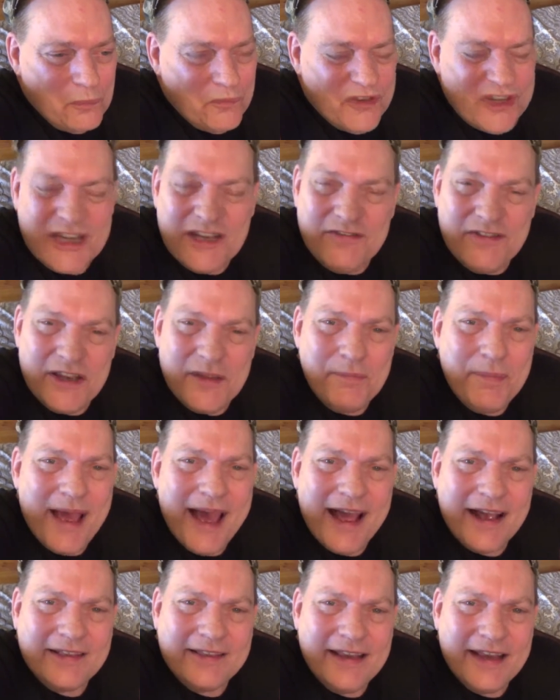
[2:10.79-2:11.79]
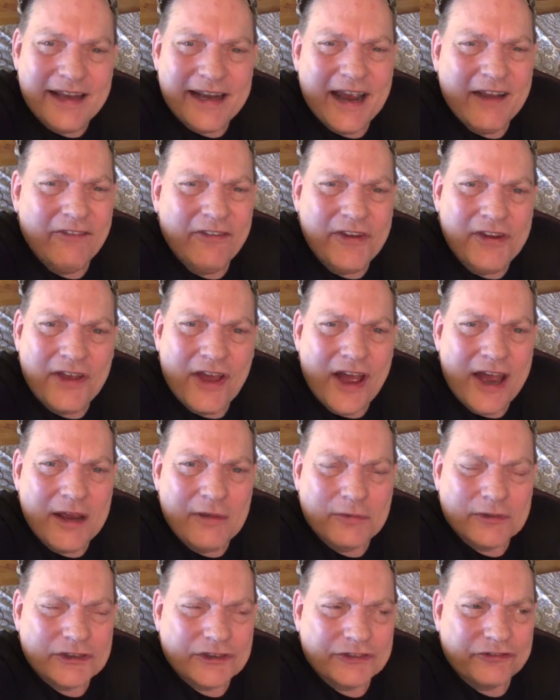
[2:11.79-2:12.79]
TV back then every
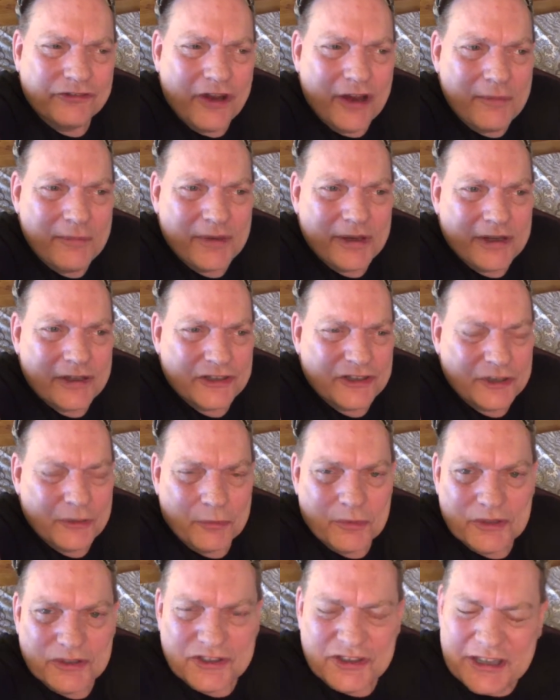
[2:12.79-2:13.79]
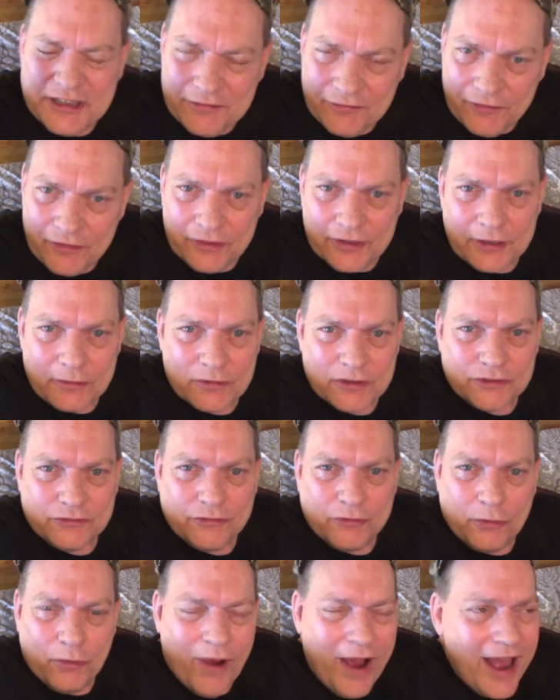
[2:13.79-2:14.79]
night was fun because it was different. There was
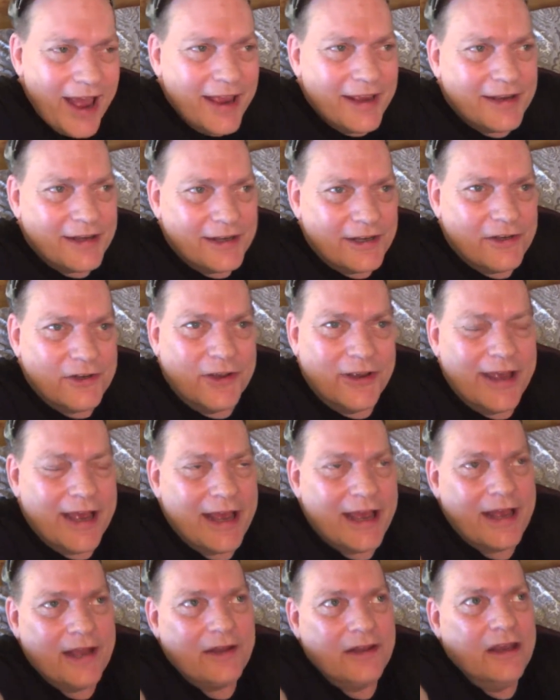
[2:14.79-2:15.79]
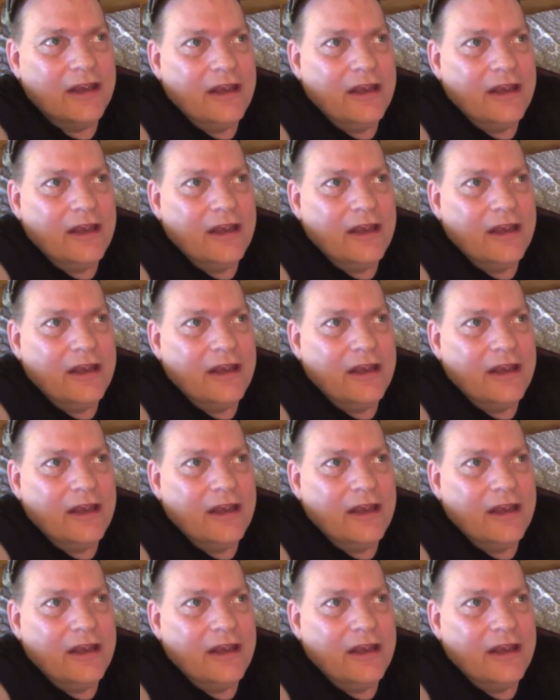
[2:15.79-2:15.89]
variety. You had